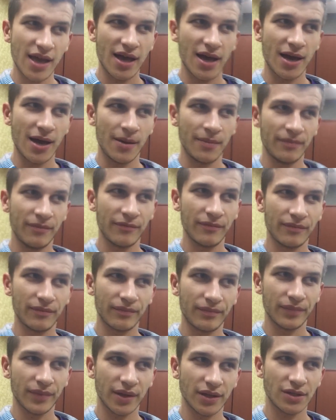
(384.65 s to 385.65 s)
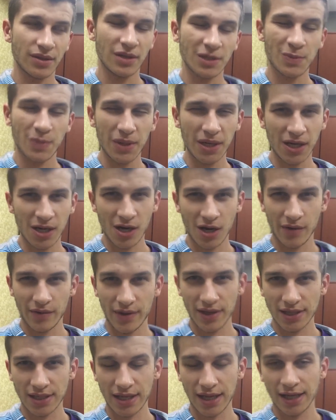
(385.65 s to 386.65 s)
So I was pretty
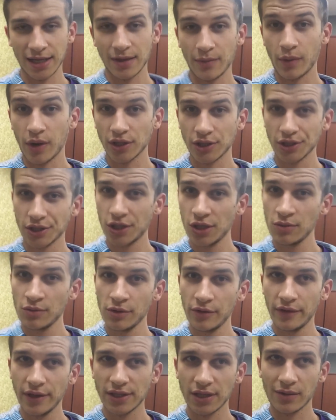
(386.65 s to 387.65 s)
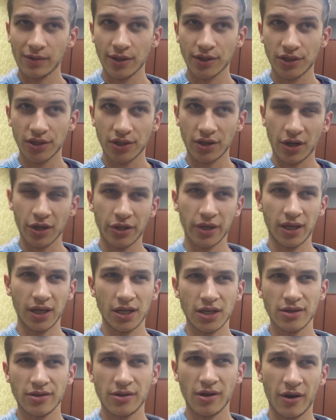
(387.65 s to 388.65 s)
nervous, and I ended up watching two movies. I watched Star Trek
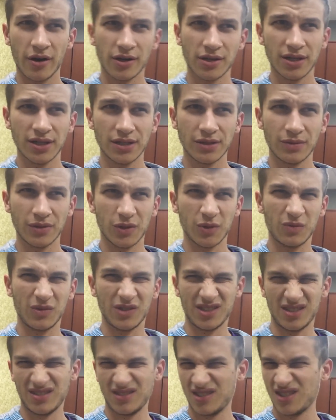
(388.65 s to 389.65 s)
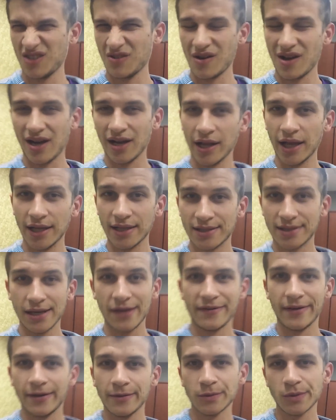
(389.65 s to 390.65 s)
Into the Darkness, which wasn't so hot, and
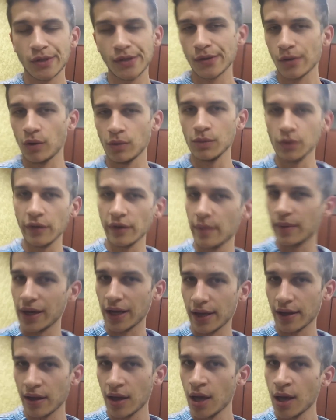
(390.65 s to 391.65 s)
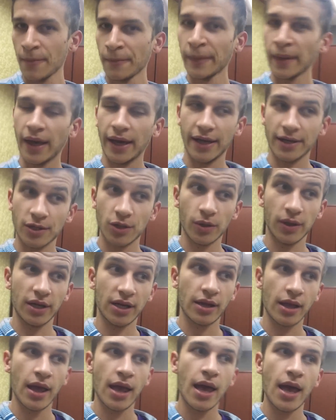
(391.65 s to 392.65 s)
Safe House, which is an old movie, but I enjoyed
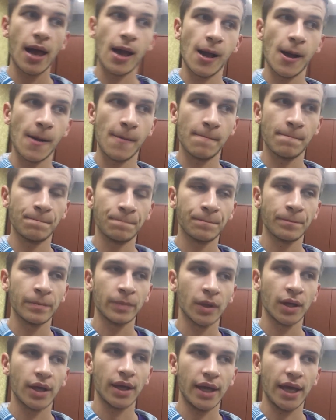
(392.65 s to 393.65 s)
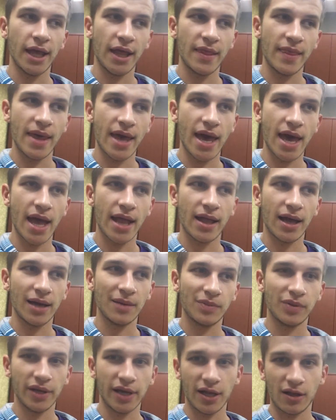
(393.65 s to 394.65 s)
it. And then
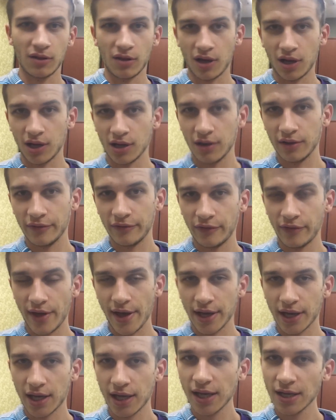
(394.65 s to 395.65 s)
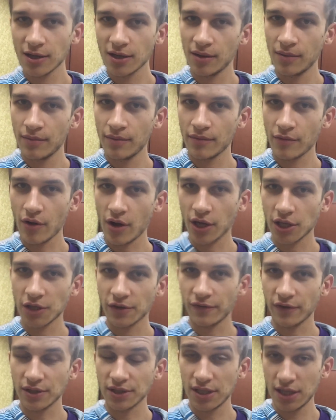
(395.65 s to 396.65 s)
I played a lot of like Kingdom Rush
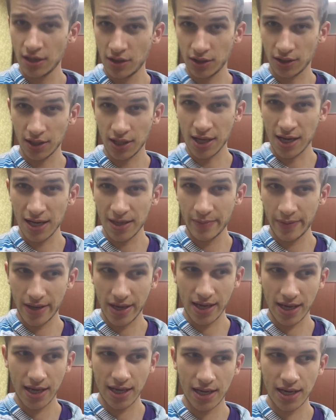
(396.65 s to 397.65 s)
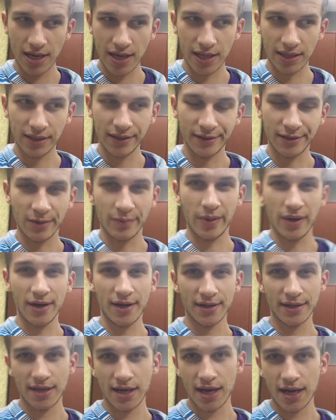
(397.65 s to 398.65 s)
Frontiers on the iPad and listened to
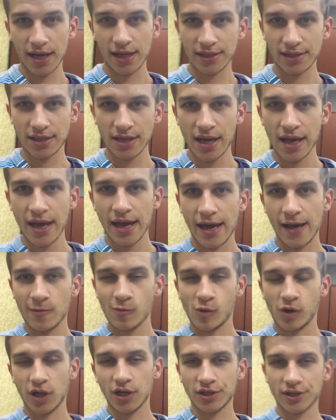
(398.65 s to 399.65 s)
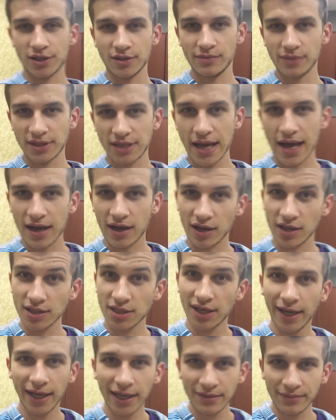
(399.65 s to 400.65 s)
podcasts and watched some Attack on
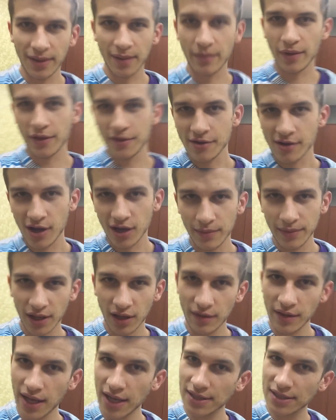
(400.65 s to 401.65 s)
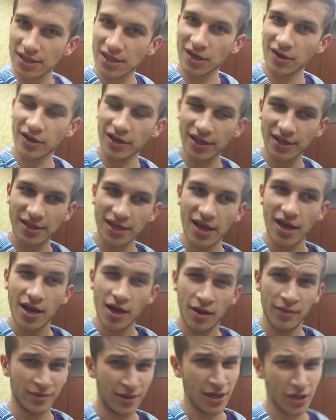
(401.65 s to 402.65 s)
Titan. My brother got me on that series.
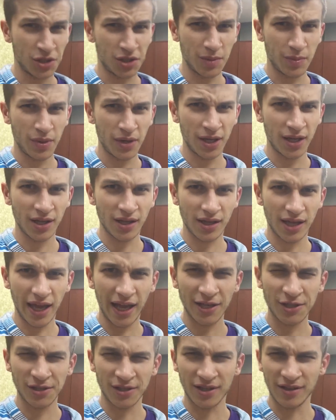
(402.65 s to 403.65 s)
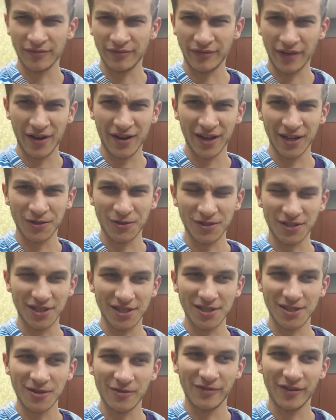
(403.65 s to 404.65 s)
It's actually pretty engaging and very
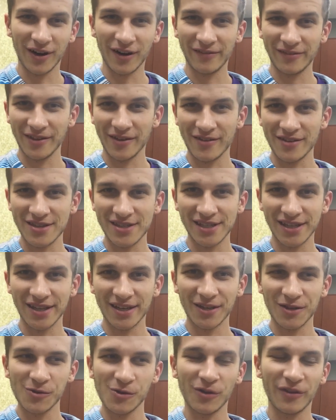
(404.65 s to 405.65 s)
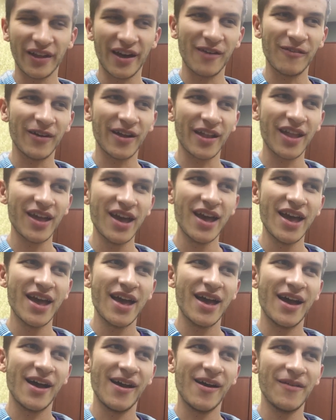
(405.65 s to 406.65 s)
interesting so far. If you've never seen it, Google that one.
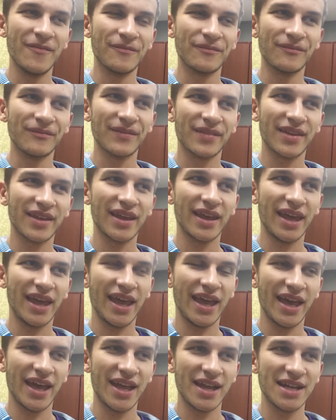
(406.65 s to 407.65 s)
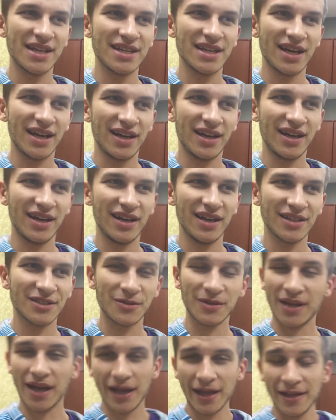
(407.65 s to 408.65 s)
So
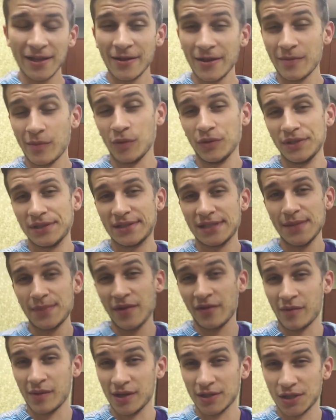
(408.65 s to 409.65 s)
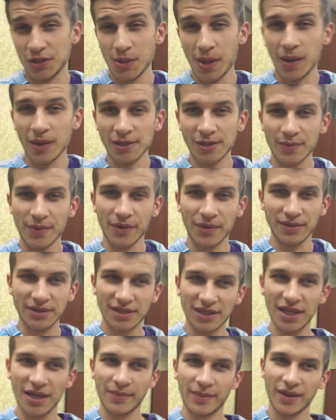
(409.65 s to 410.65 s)
I ended up only sleeping for about 2 hours of broken
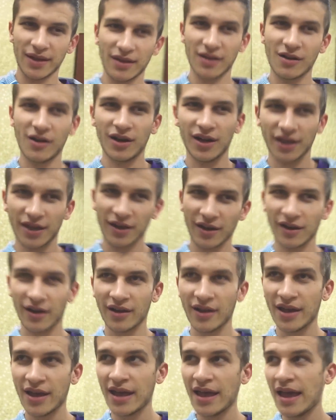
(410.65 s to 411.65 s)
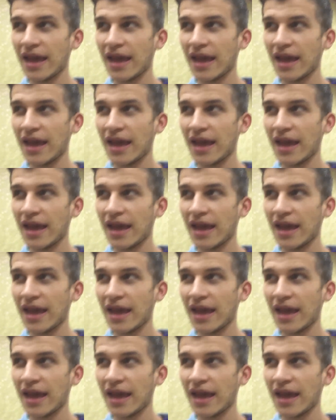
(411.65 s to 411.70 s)
sleep and got here.